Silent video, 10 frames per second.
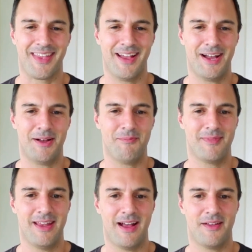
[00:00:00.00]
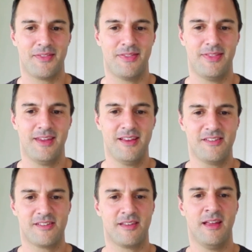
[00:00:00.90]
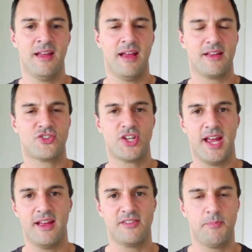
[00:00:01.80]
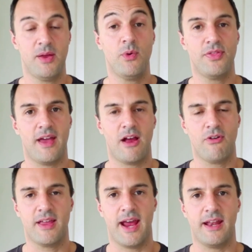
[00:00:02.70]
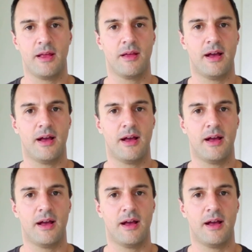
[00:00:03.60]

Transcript: Now this shares a bit with aggregating,